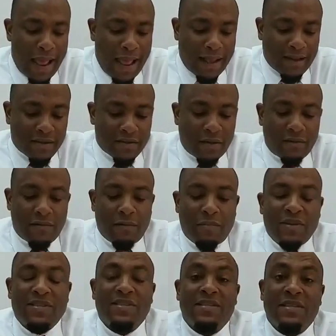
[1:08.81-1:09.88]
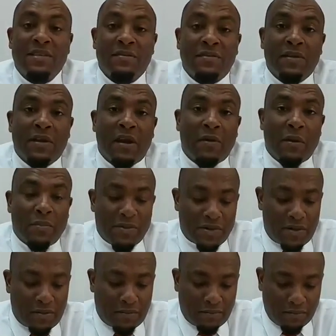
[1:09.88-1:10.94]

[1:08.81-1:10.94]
acts of perceived corruption.